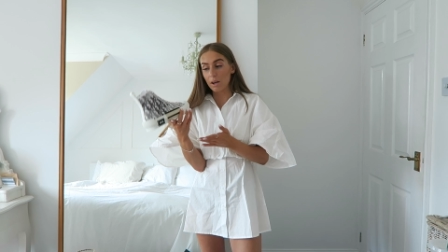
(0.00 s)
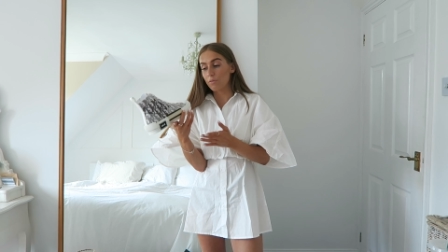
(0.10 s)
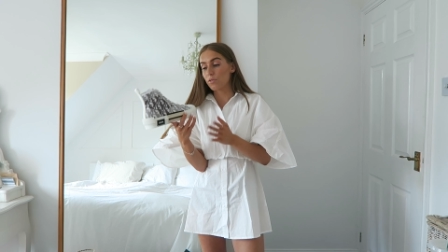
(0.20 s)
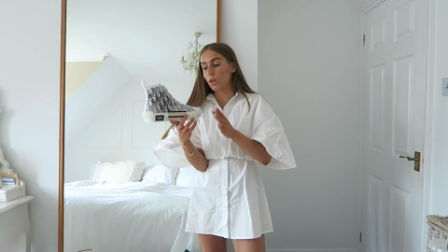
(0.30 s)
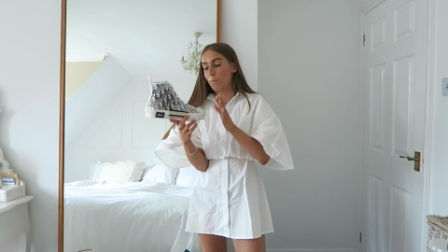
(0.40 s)

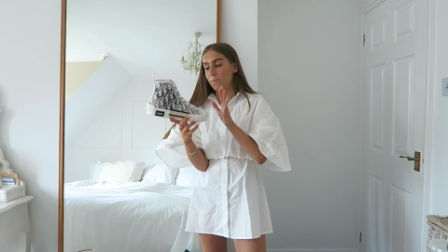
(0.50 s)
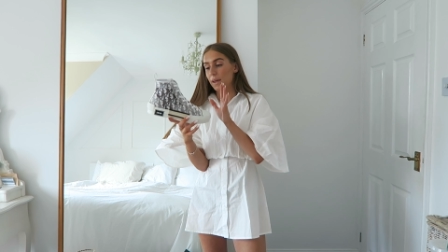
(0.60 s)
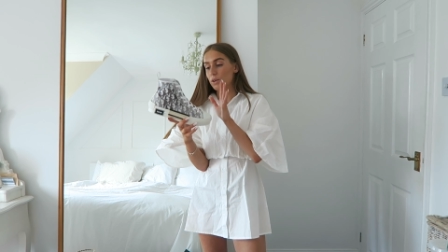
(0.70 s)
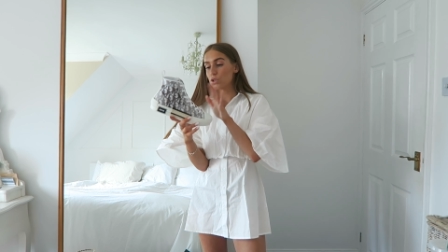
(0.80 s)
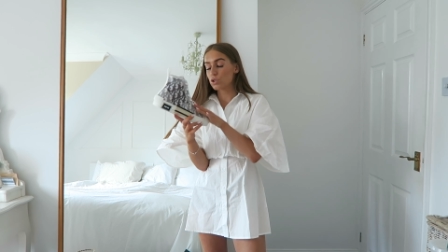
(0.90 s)
love them.
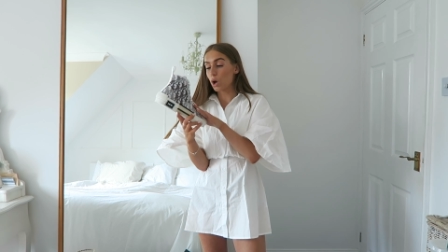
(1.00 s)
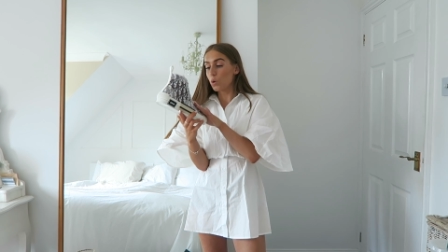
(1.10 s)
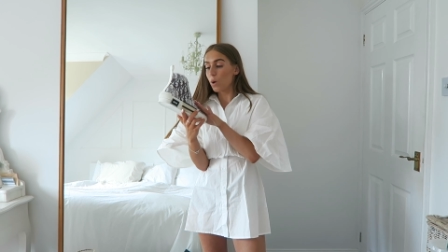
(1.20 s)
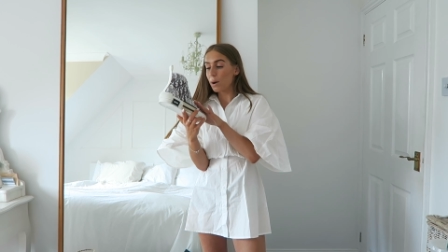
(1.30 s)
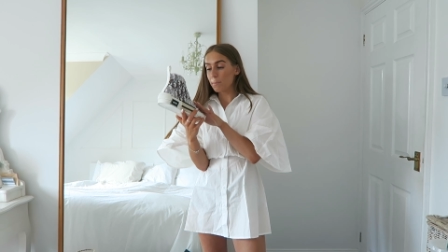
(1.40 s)
They are
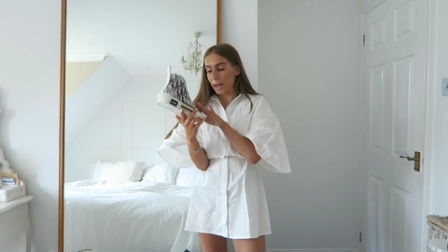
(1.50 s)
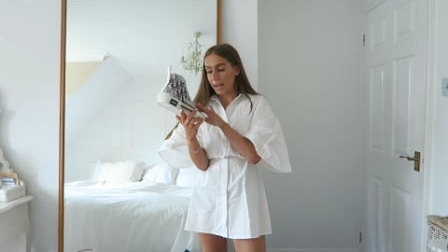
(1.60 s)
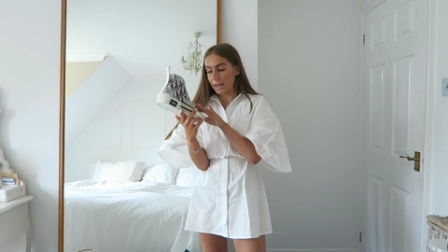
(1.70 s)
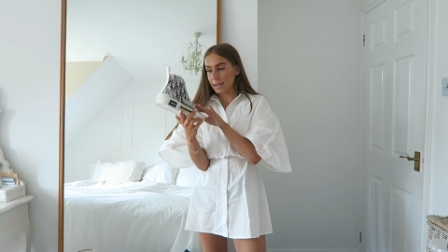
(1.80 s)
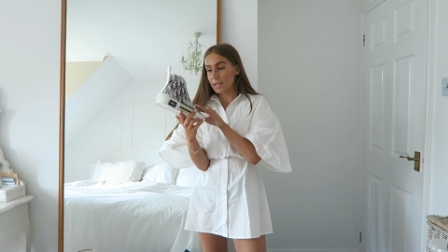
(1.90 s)
so well
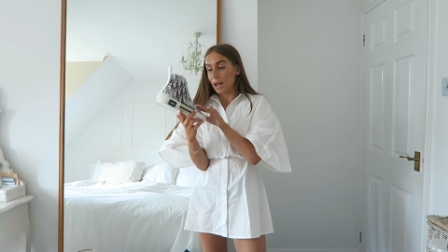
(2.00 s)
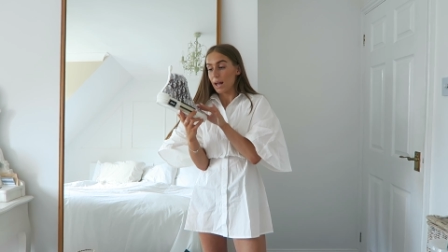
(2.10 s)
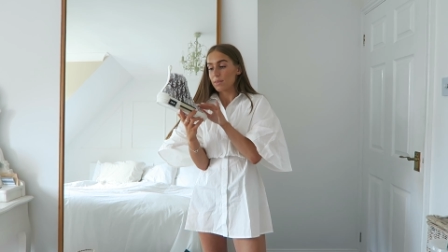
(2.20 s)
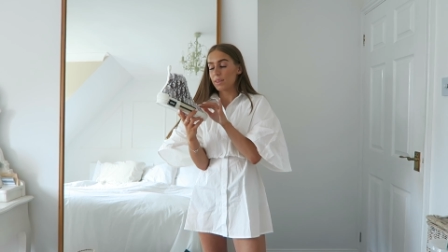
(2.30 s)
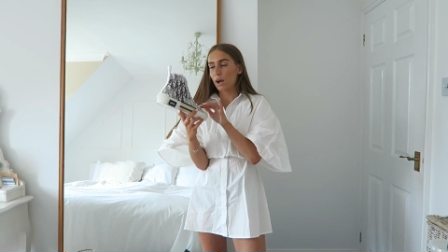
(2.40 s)
made,
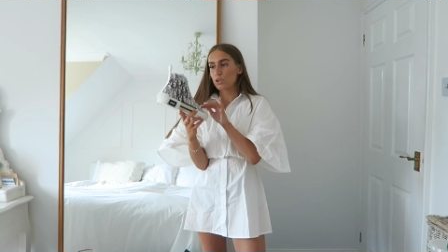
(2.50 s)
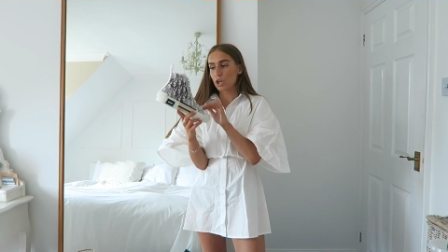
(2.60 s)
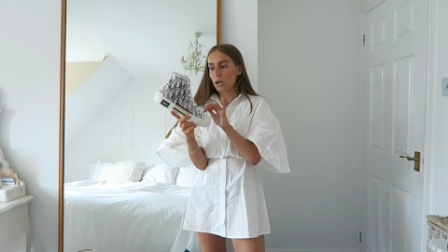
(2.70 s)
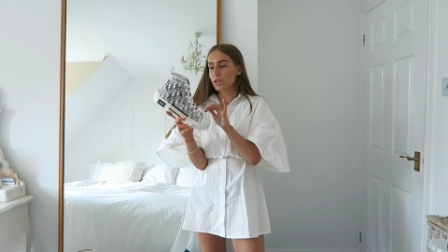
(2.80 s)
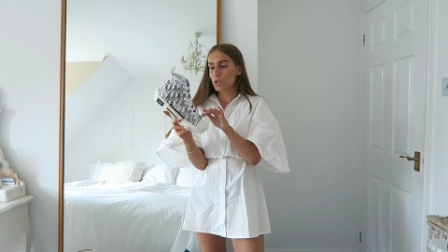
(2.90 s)
they are
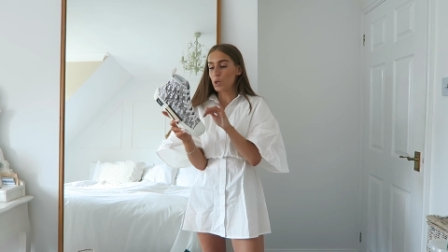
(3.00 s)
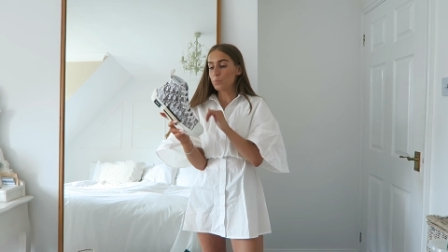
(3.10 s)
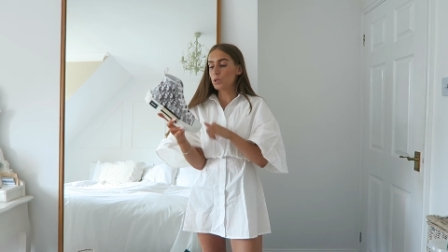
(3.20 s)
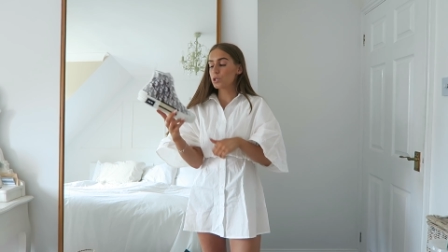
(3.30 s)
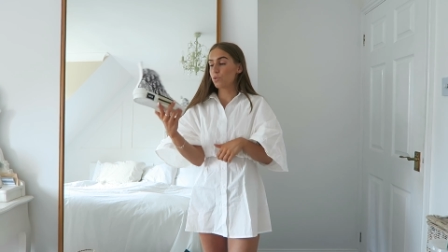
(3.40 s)
just
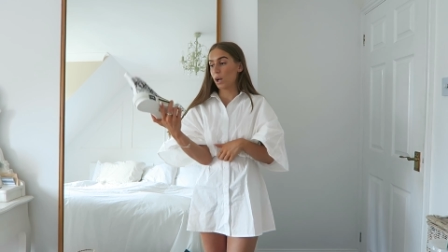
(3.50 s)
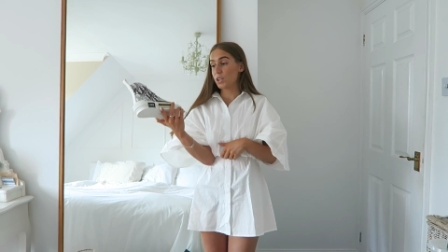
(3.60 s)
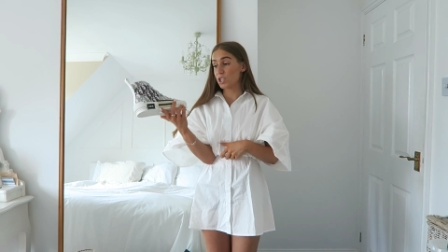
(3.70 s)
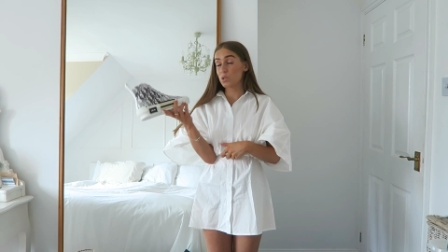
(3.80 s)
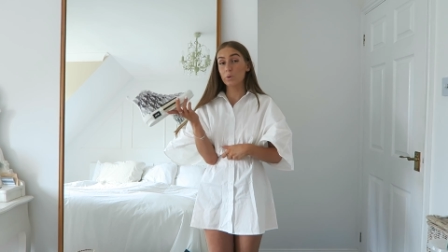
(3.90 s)
so beautiful.
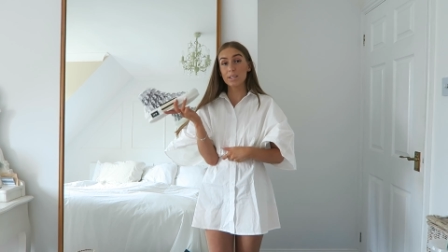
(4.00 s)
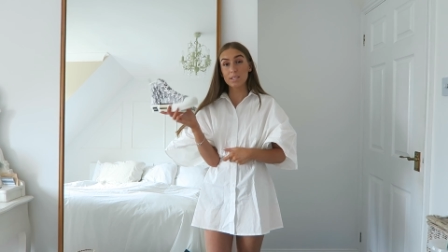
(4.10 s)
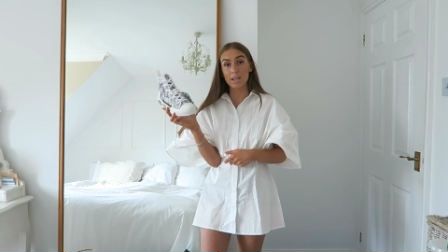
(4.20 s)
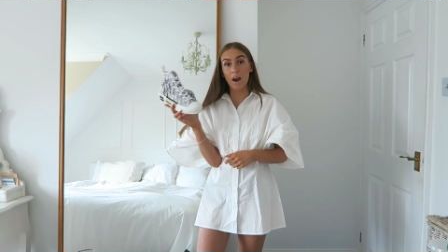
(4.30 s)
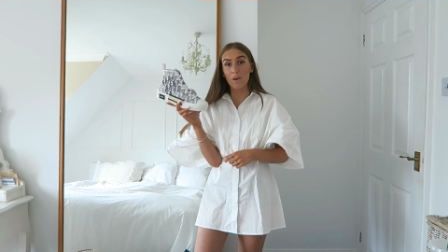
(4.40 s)
I just want
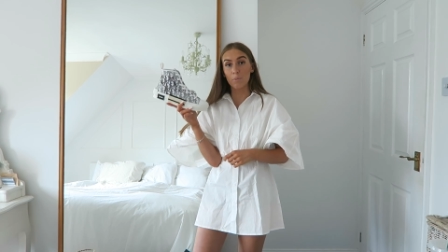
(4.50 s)
to stare